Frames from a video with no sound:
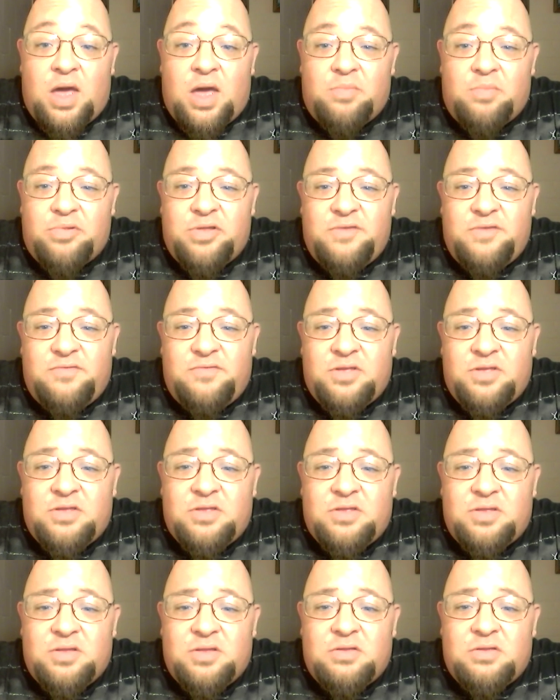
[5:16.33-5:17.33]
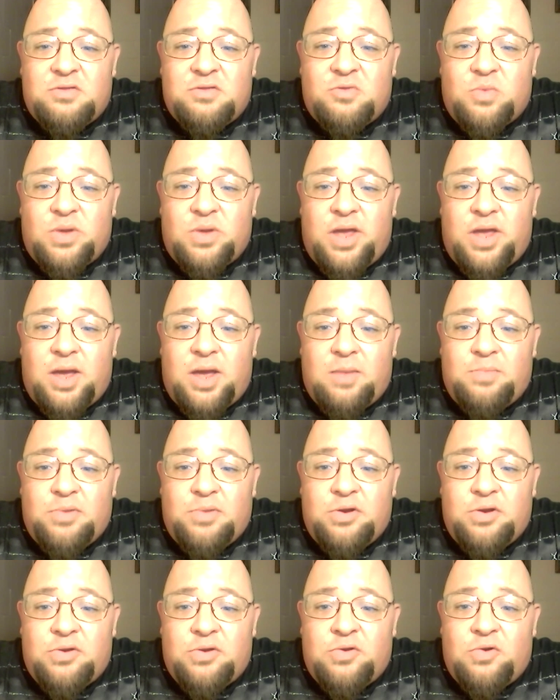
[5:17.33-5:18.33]
I believe that's what
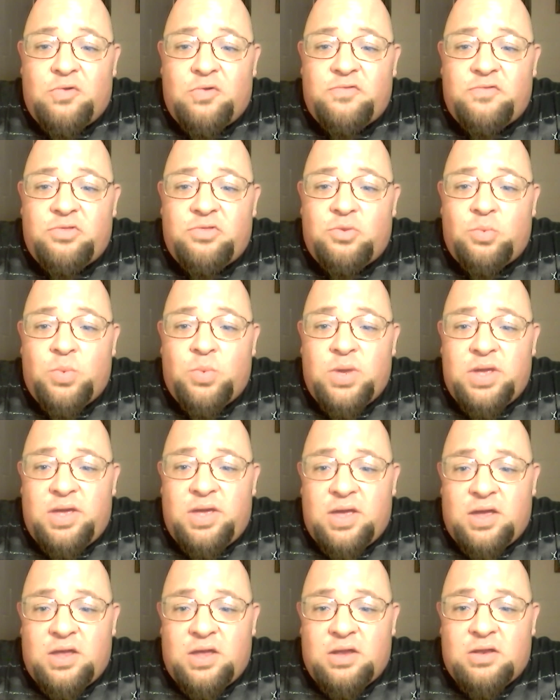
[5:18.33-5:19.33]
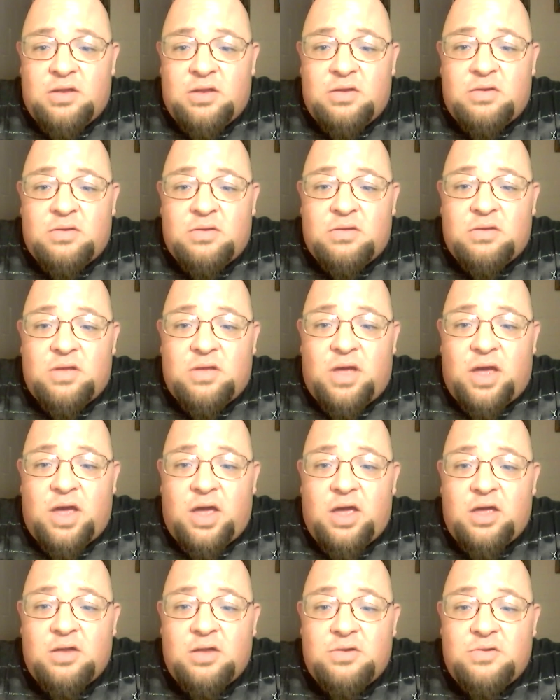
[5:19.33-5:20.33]
happened over the weekend. I
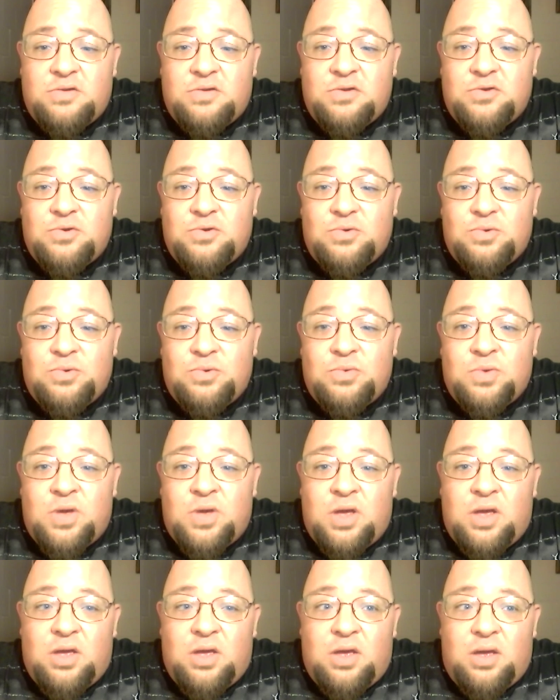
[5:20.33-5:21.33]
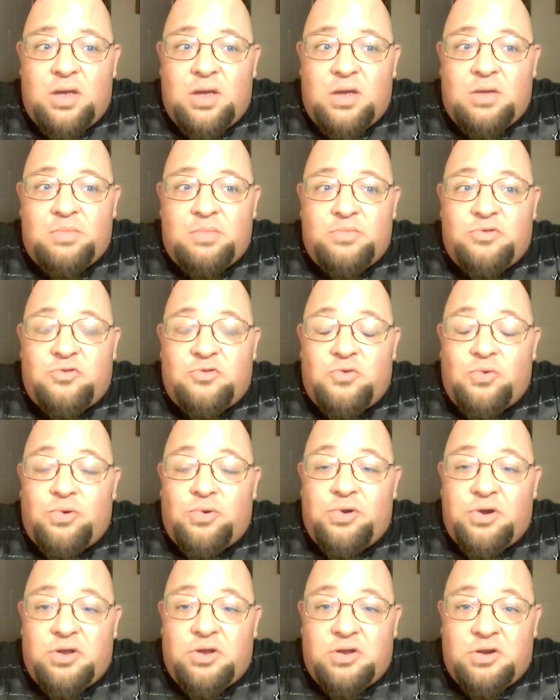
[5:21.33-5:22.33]
had to
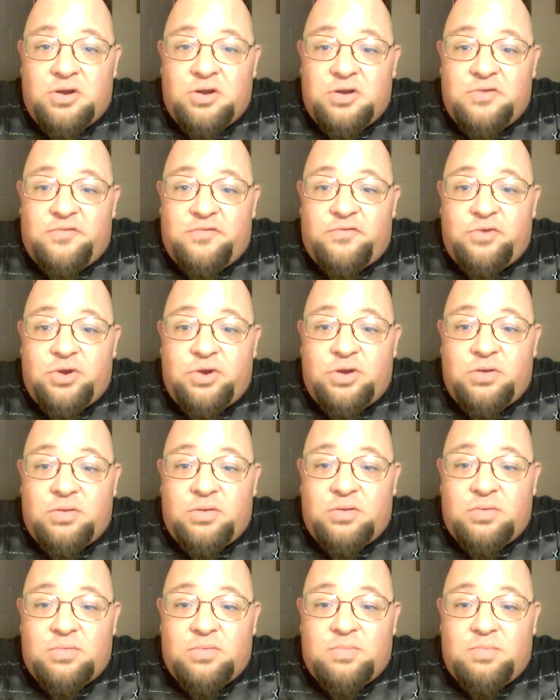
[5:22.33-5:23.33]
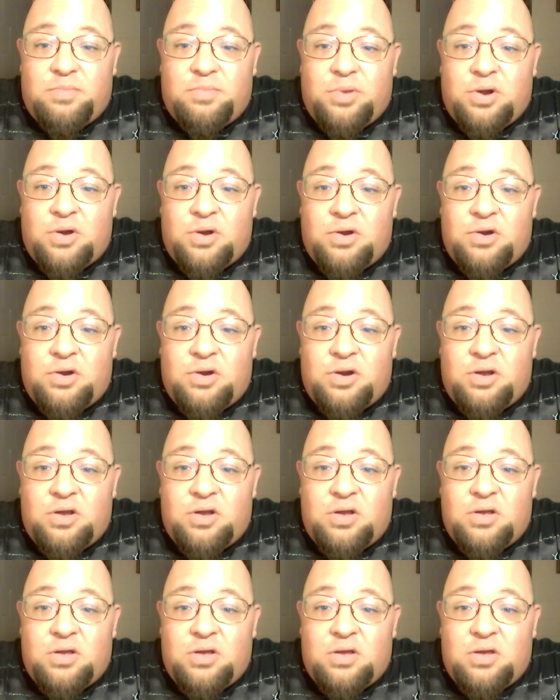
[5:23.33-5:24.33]
store it in a different part
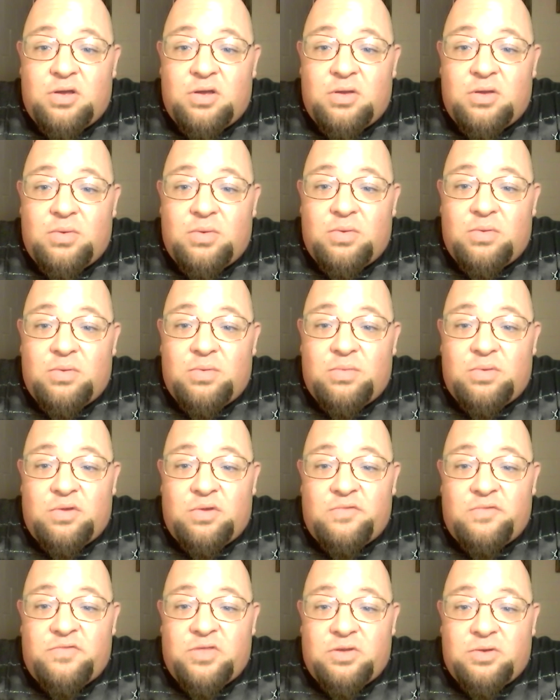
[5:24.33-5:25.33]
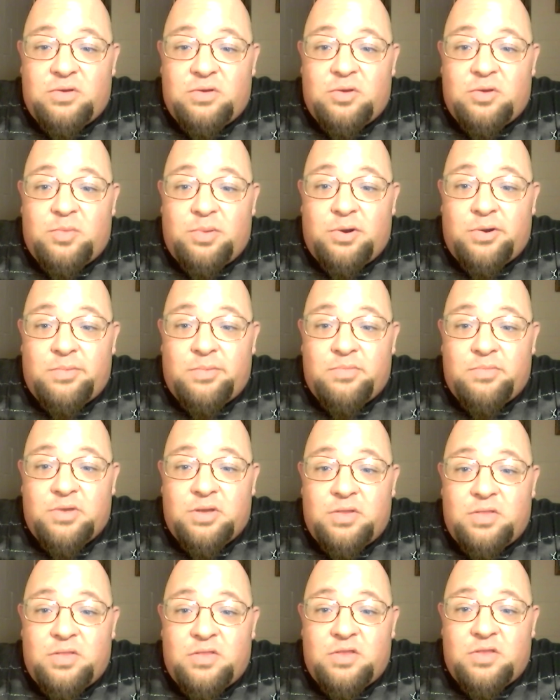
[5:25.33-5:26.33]
of the
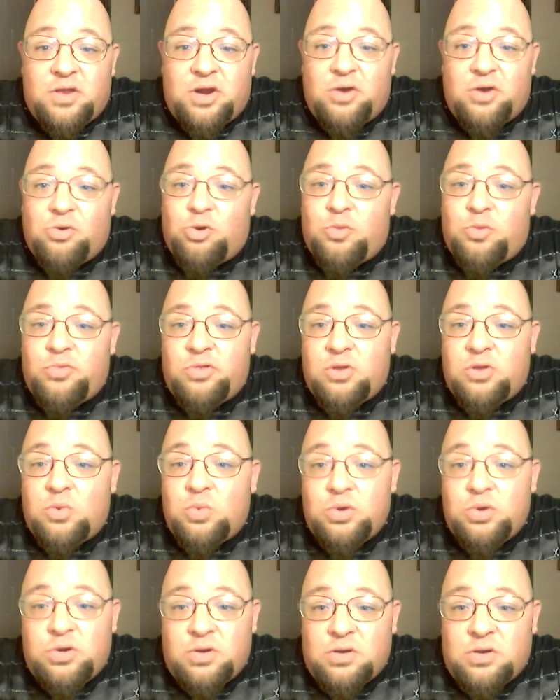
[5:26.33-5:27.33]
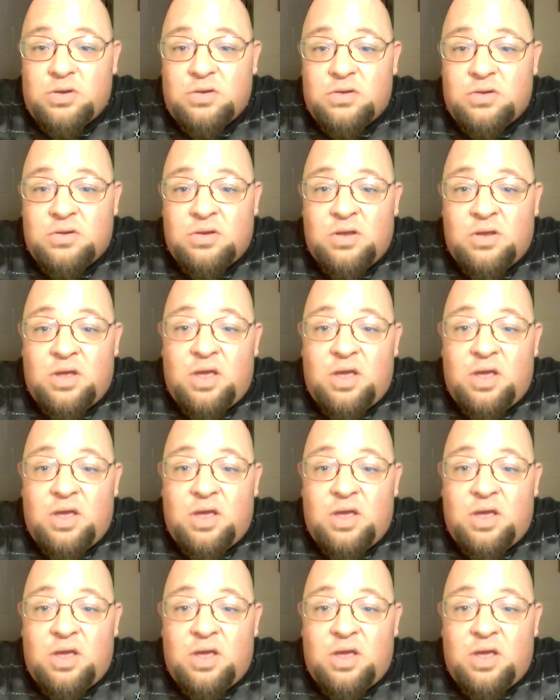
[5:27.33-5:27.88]
apartment that I normally wouldn't,